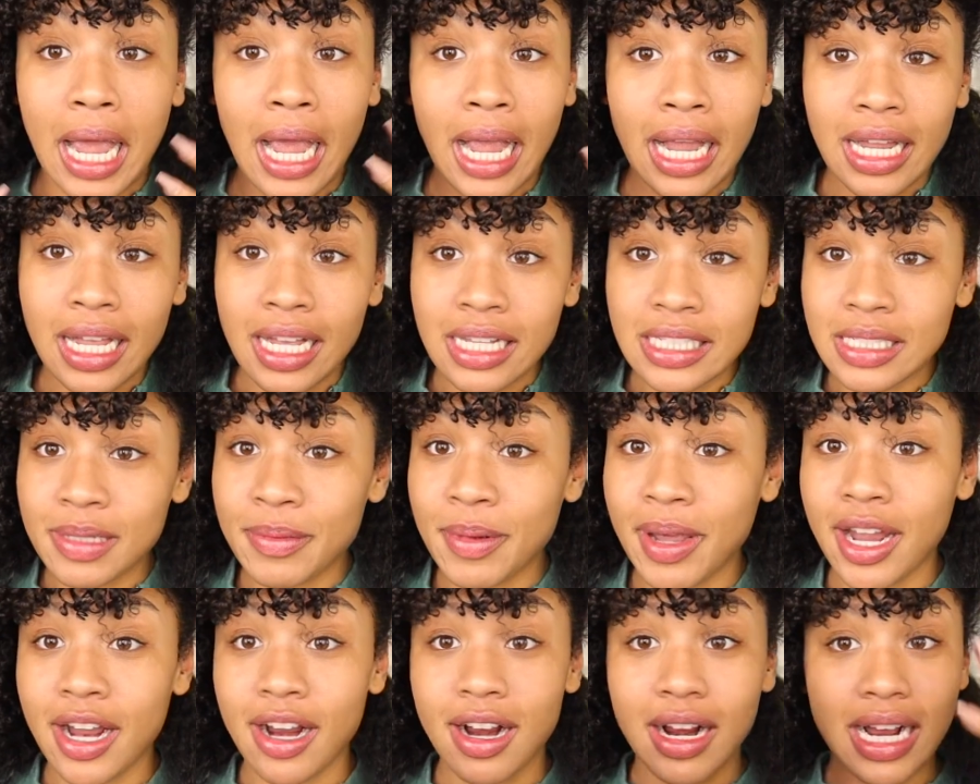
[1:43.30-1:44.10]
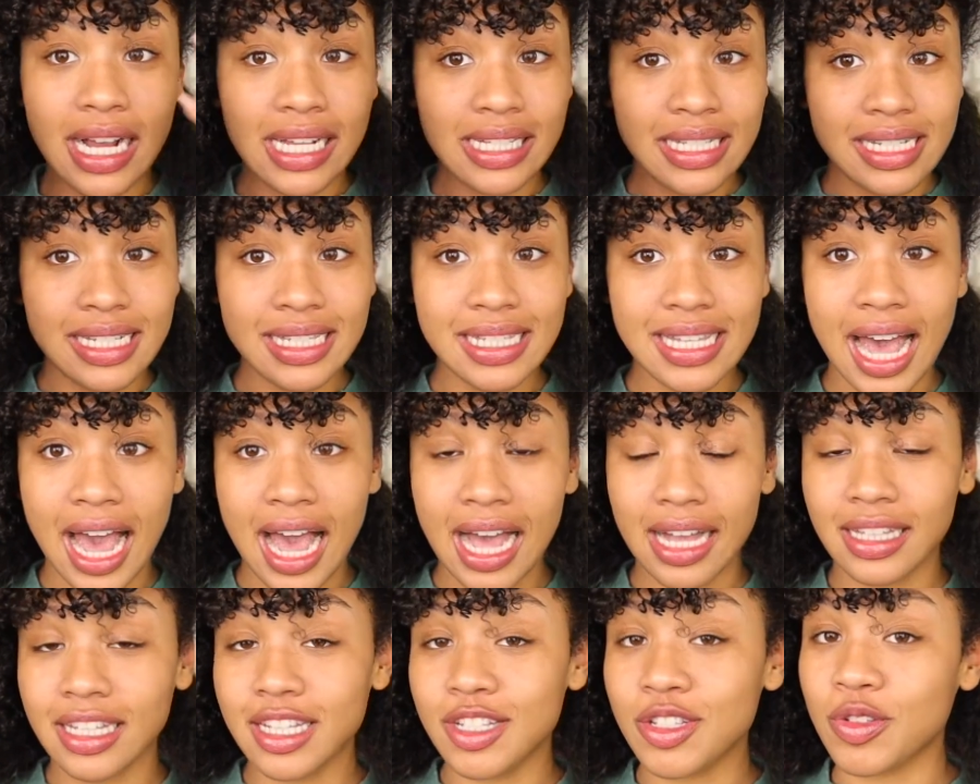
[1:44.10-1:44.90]
And y'all see my hair, it's
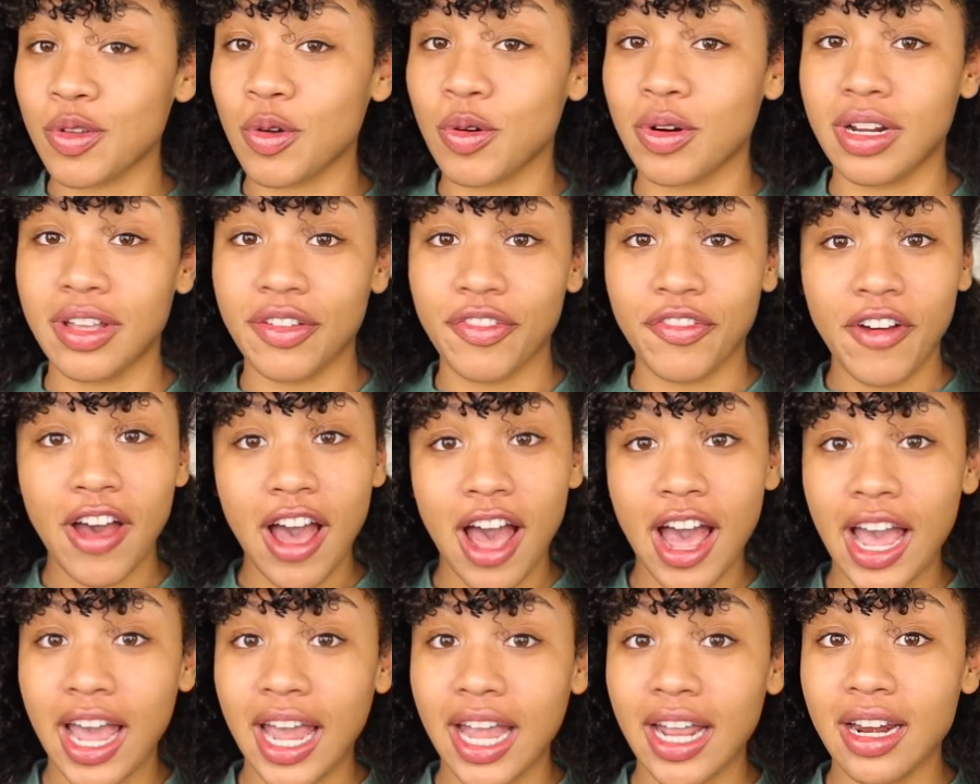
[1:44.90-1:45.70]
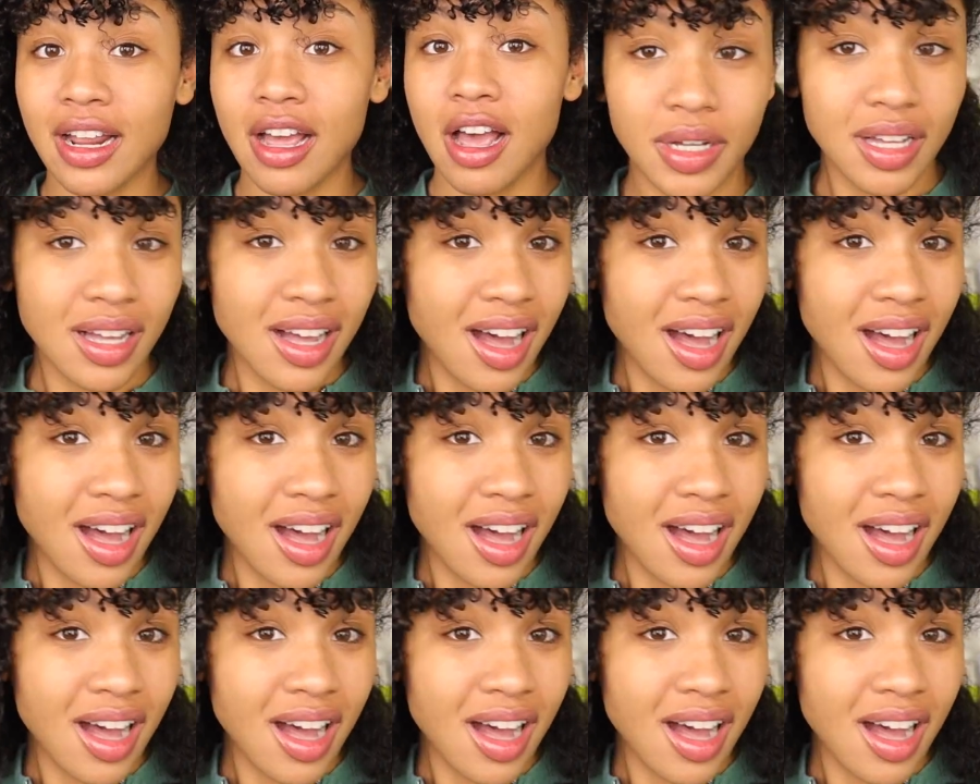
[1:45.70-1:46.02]
intact, it's totally fine.